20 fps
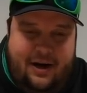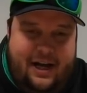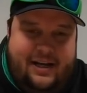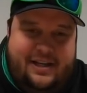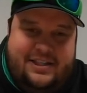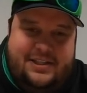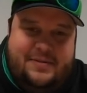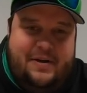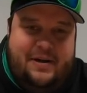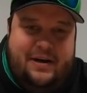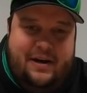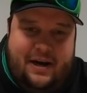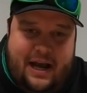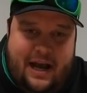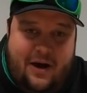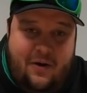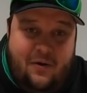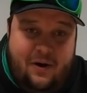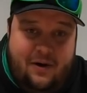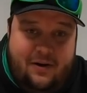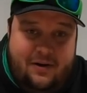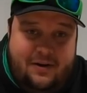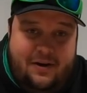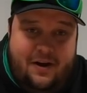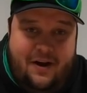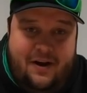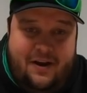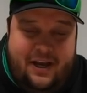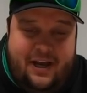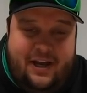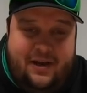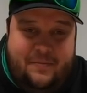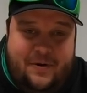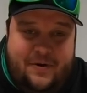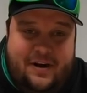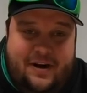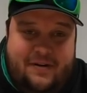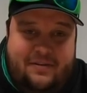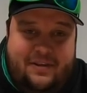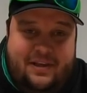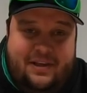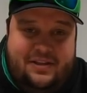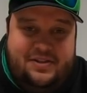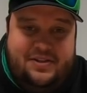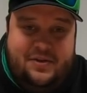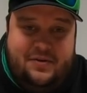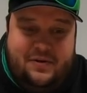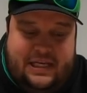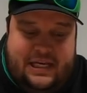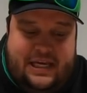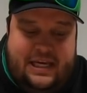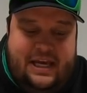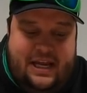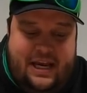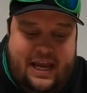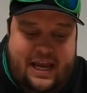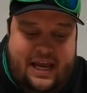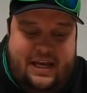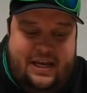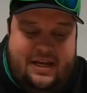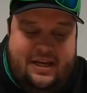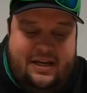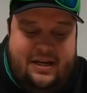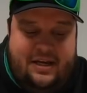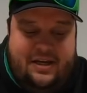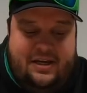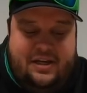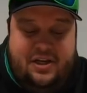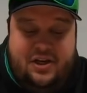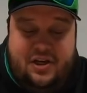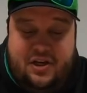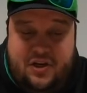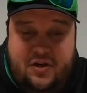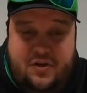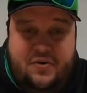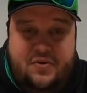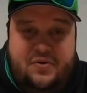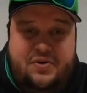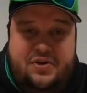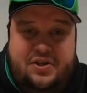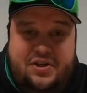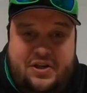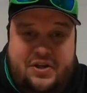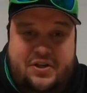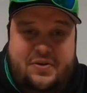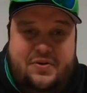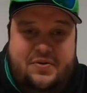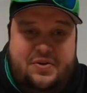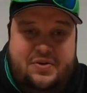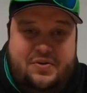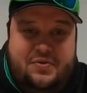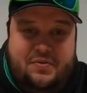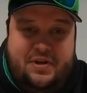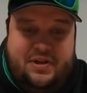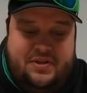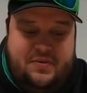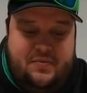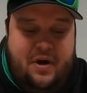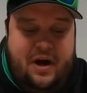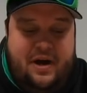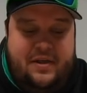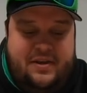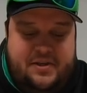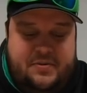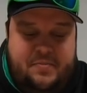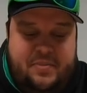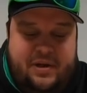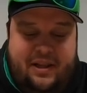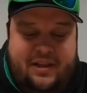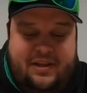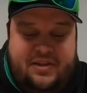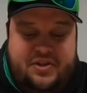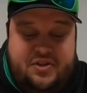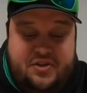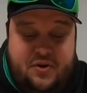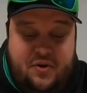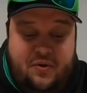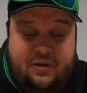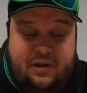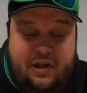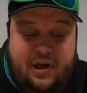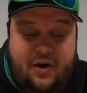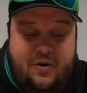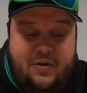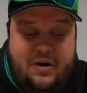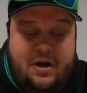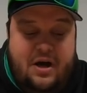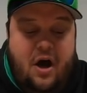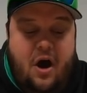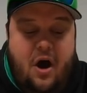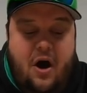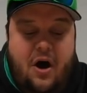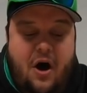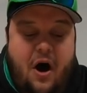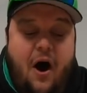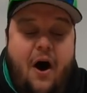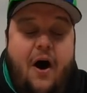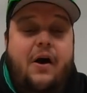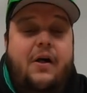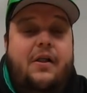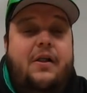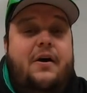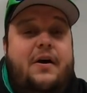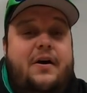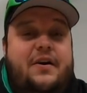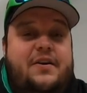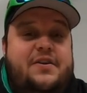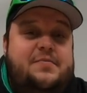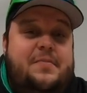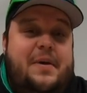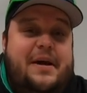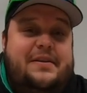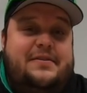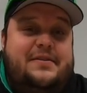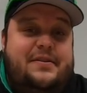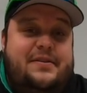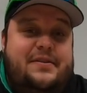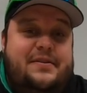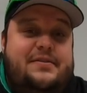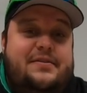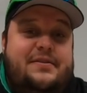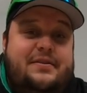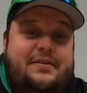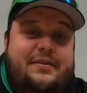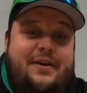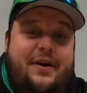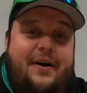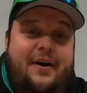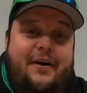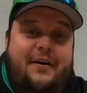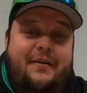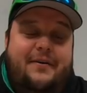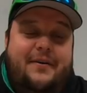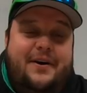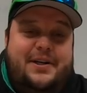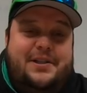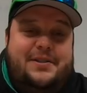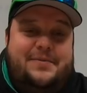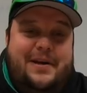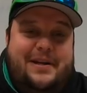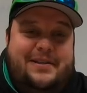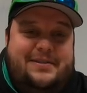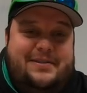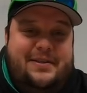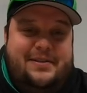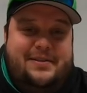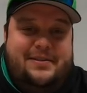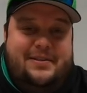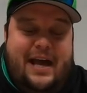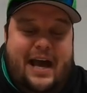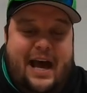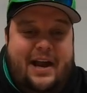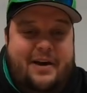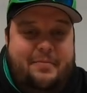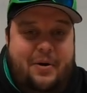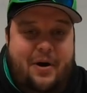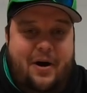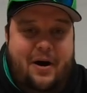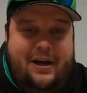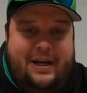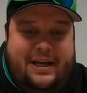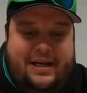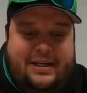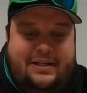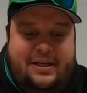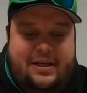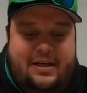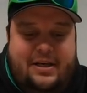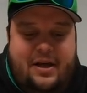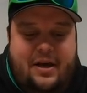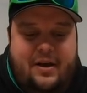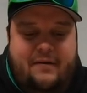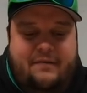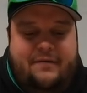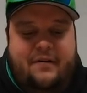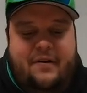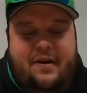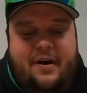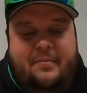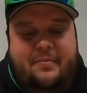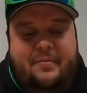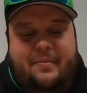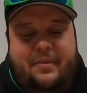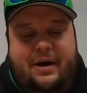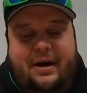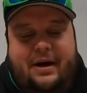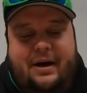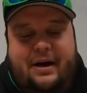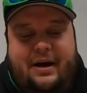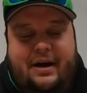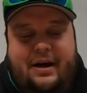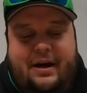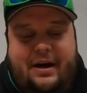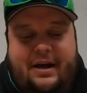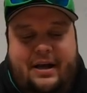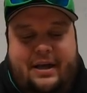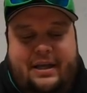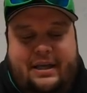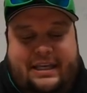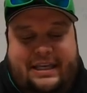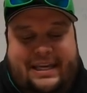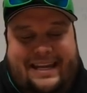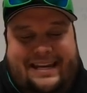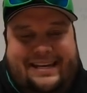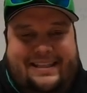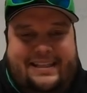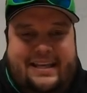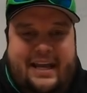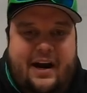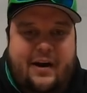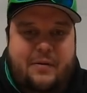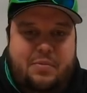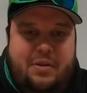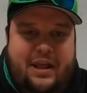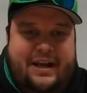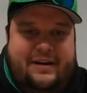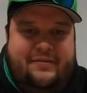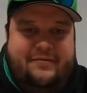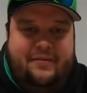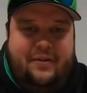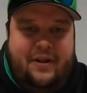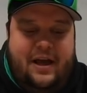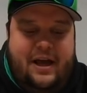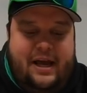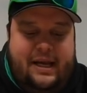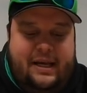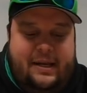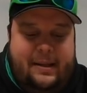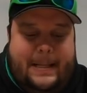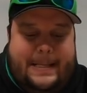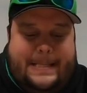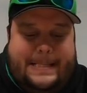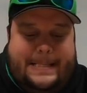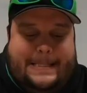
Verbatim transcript: could spend an hour talking about everything. So E&A, huge reason why this bill is so low. All our expenses out of pocket from getting the airplane flying,